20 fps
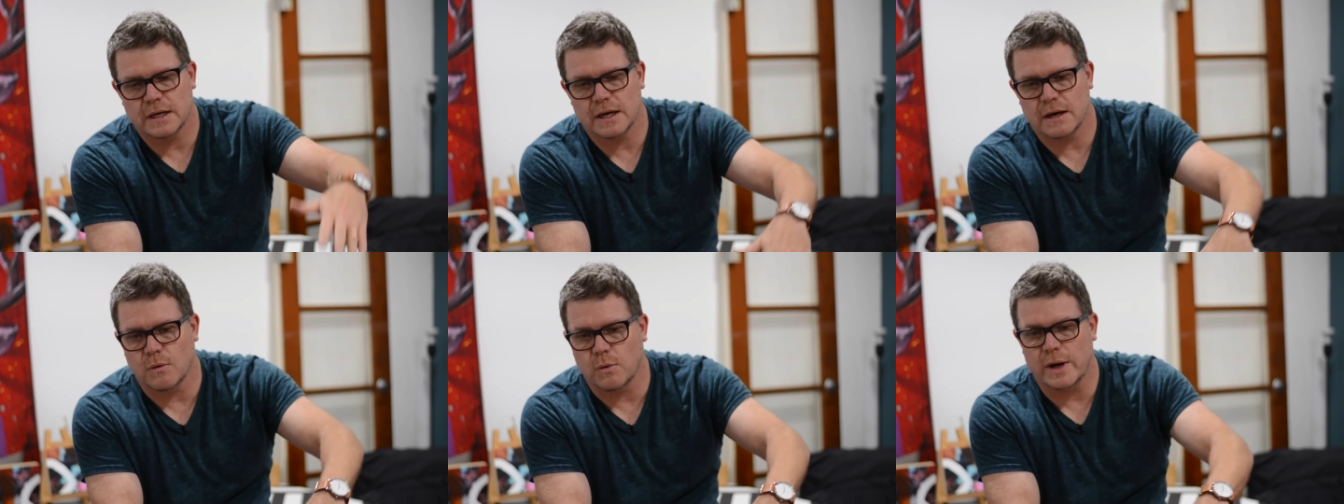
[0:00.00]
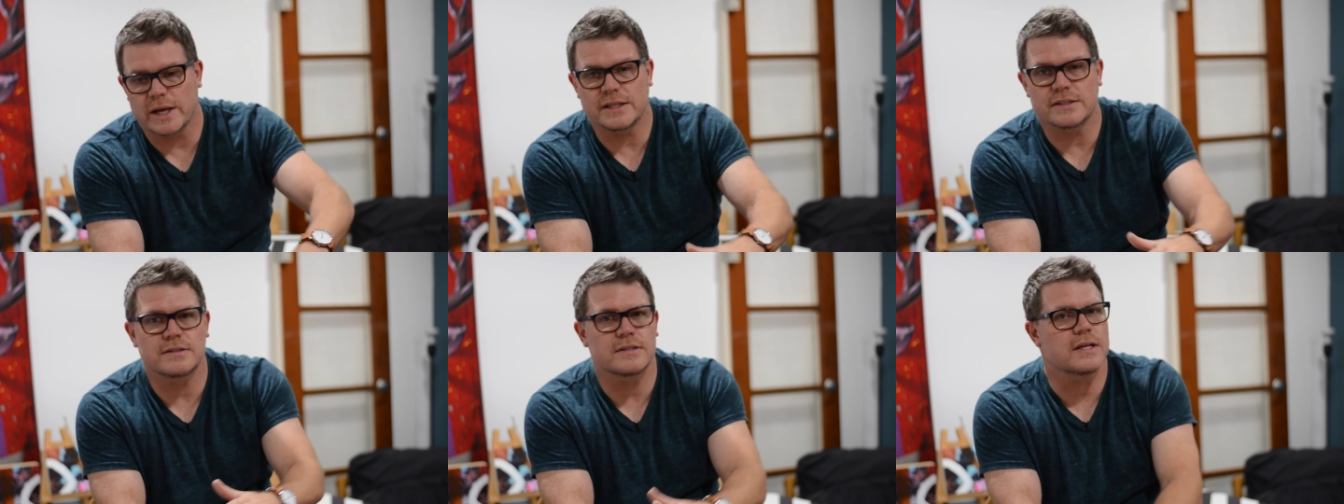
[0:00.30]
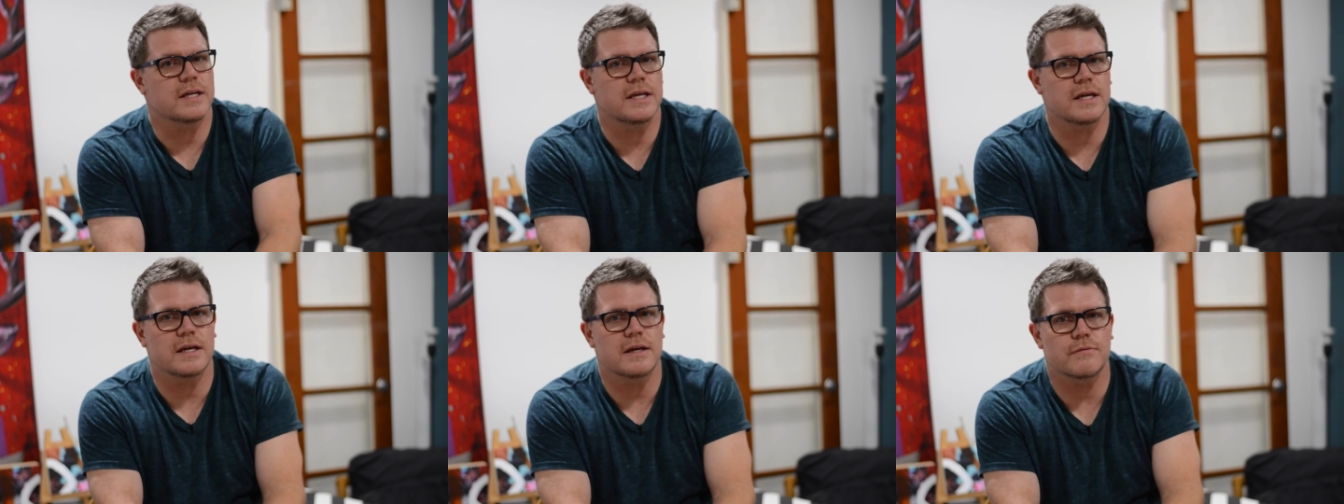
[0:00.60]
ways to
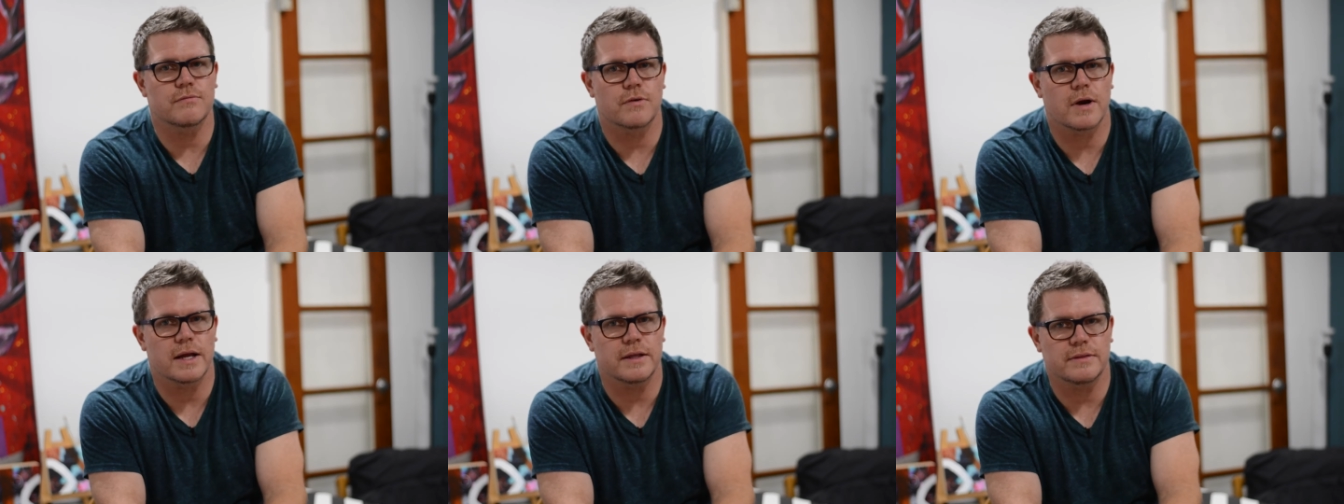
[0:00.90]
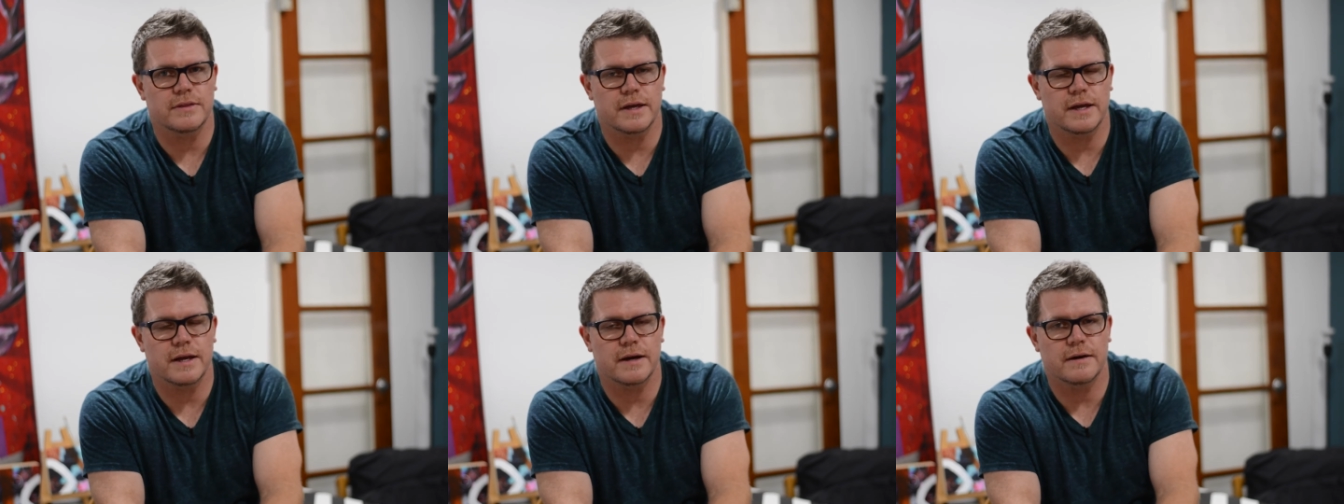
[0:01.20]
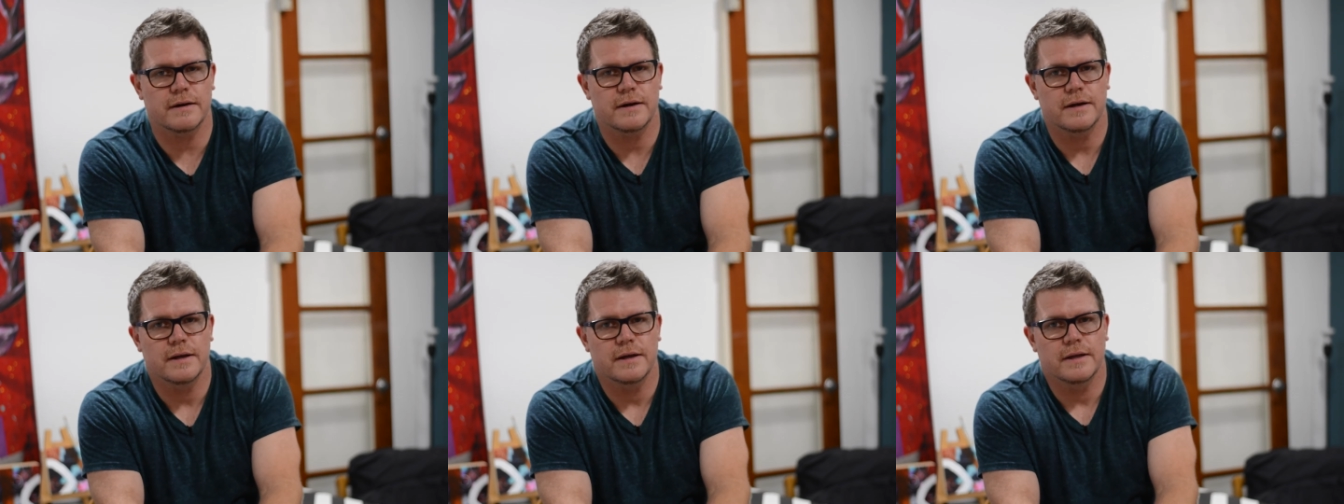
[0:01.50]
give right
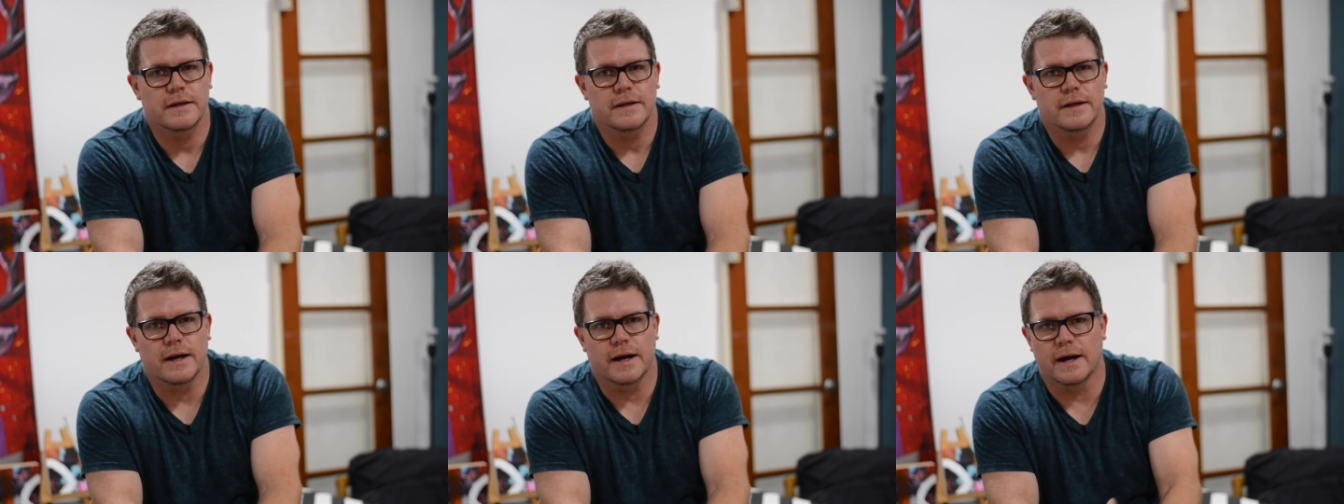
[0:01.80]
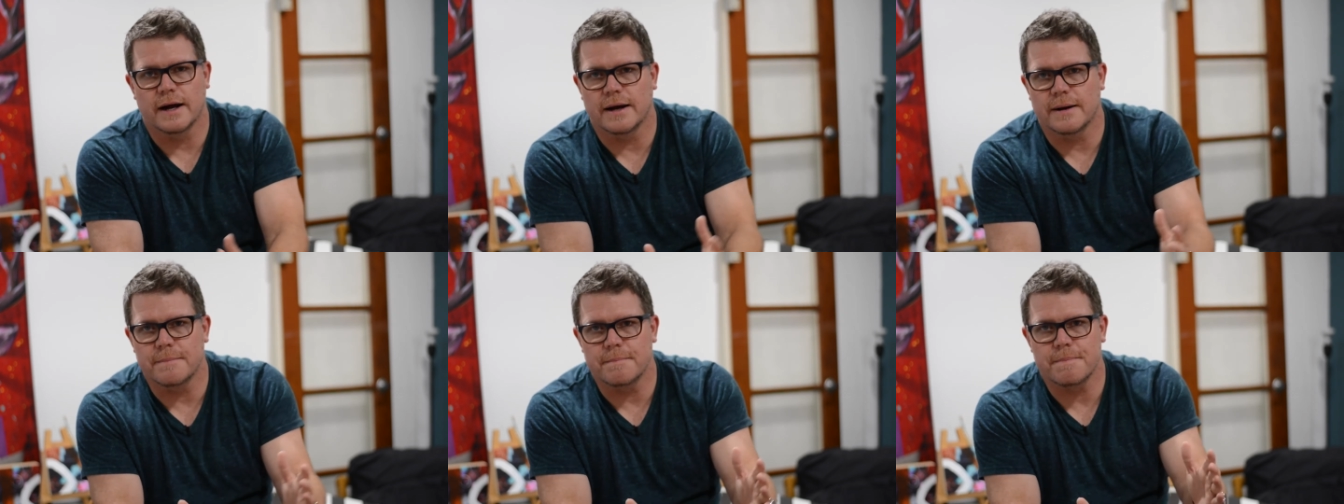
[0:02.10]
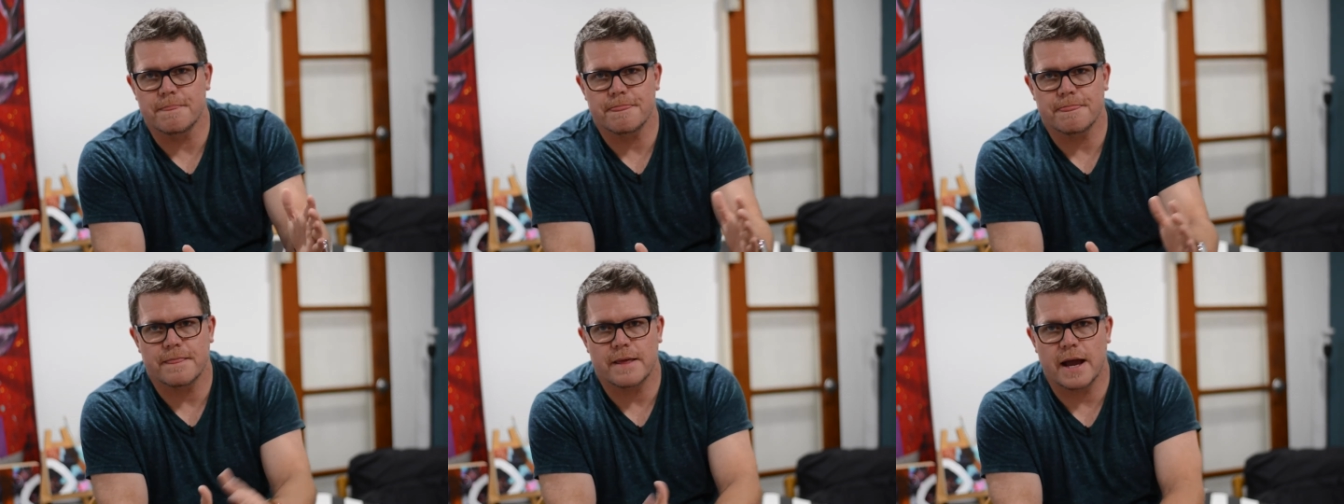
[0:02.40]
there.
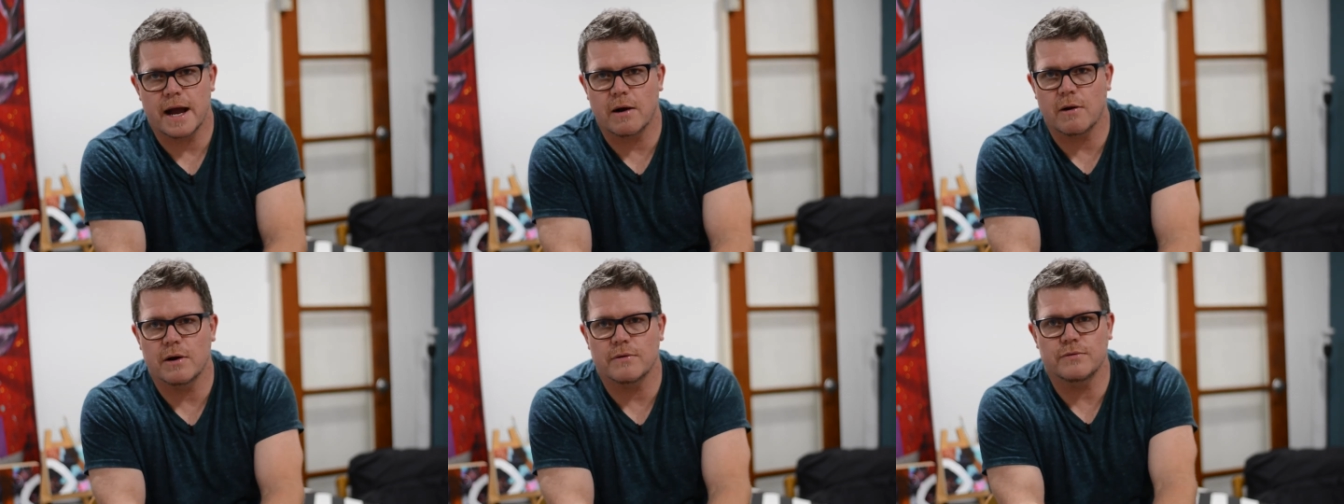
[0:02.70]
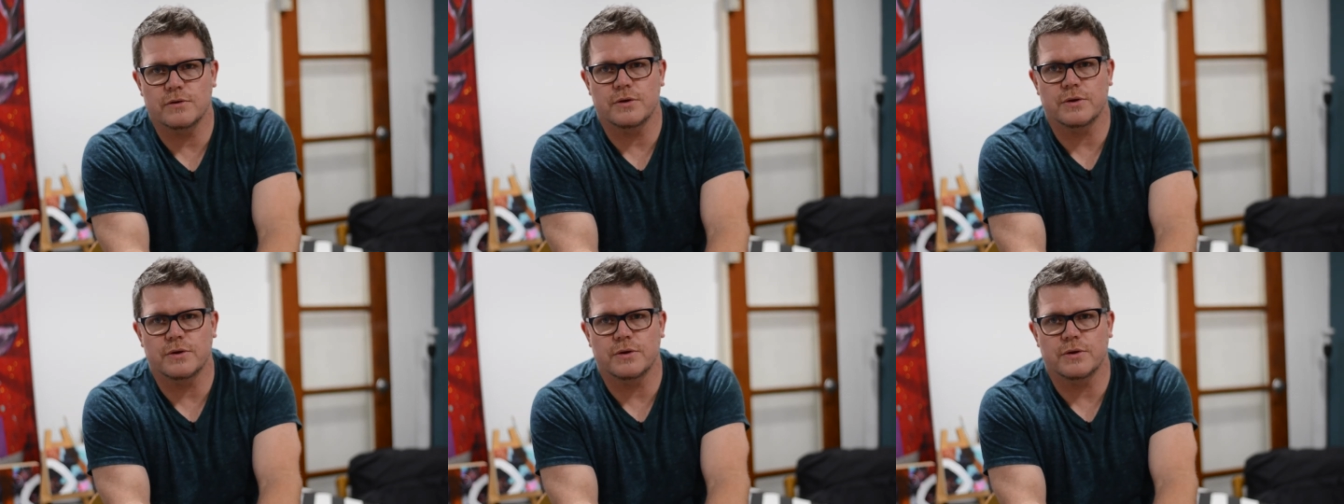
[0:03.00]
however